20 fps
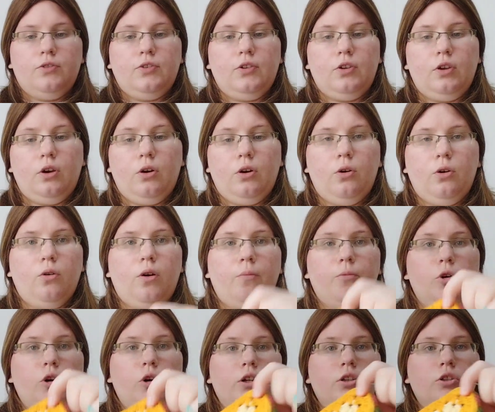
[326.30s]
So
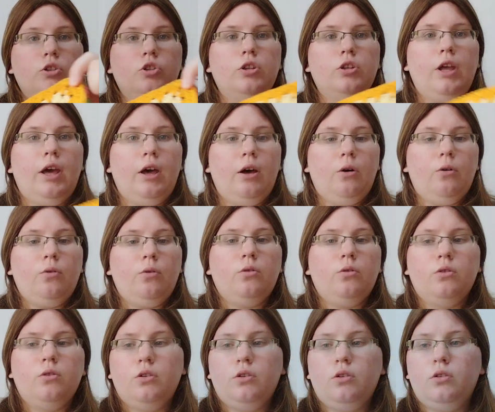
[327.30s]
I'm going to now
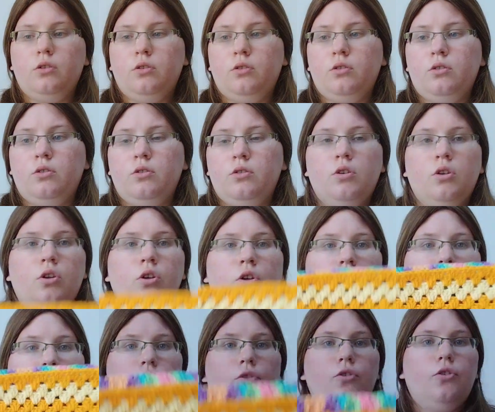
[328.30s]

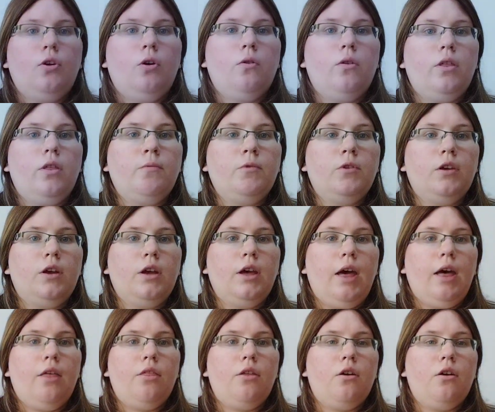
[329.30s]
sew them
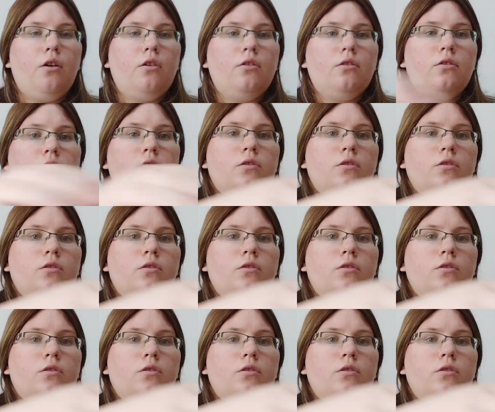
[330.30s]
together